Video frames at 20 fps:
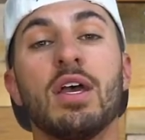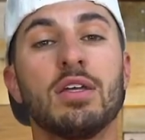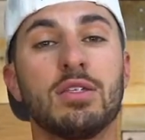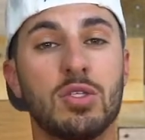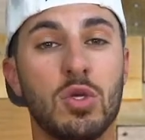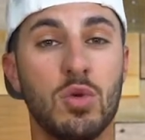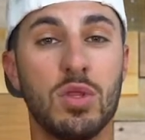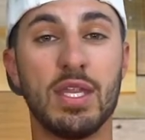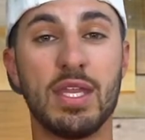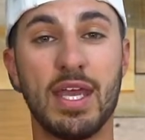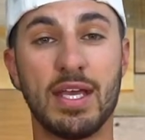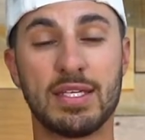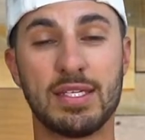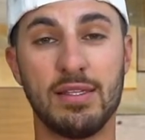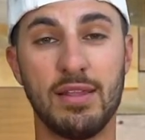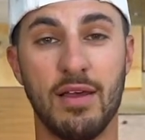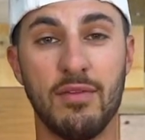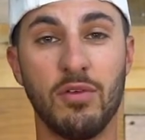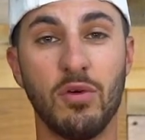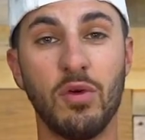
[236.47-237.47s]
to the next
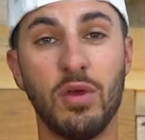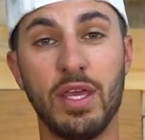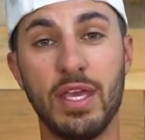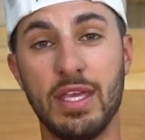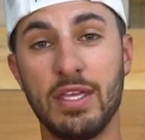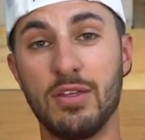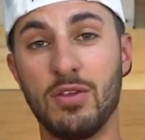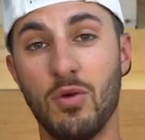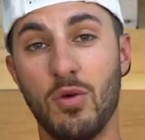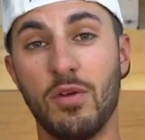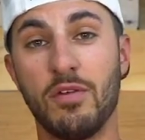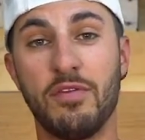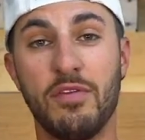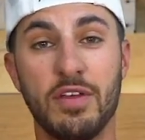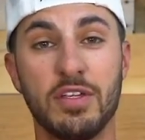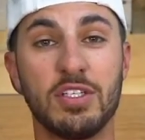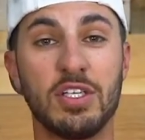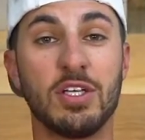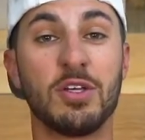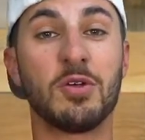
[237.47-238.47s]
level in your
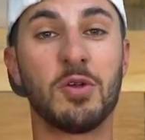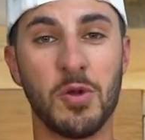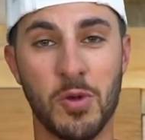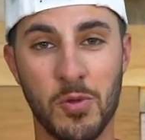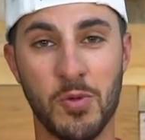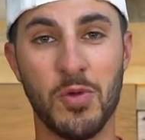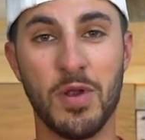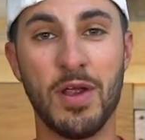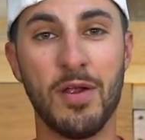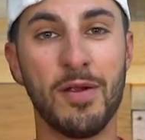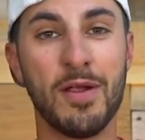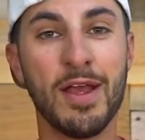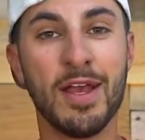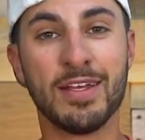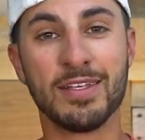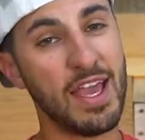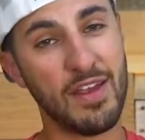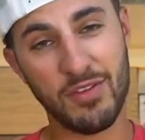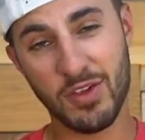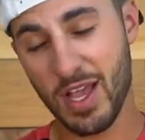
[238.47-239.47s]
fishing career.
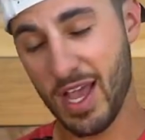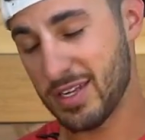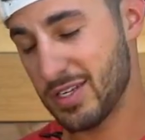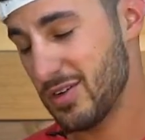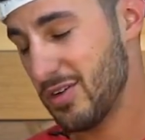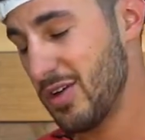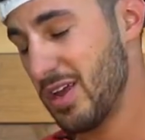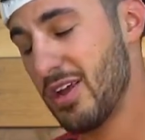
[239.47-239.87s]
If you guys are new